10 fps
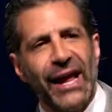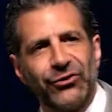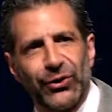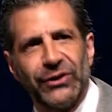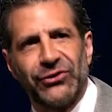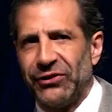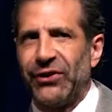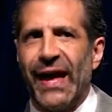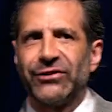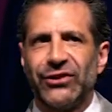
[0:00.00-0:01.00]
an entrance
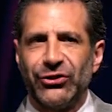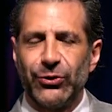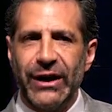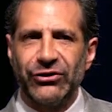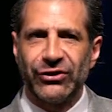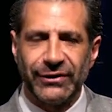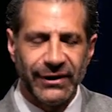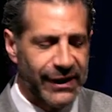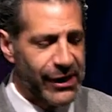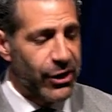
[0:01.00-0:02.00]
into that situation.
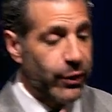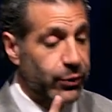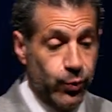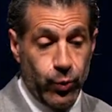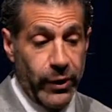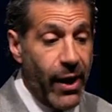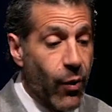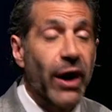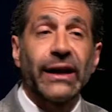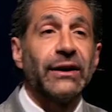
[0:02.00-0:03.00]
When I
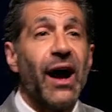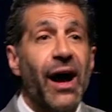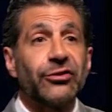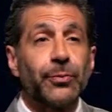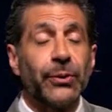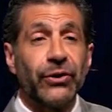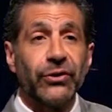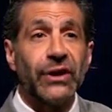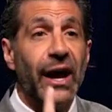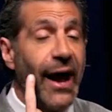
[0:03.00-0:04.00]
walk into hospitals,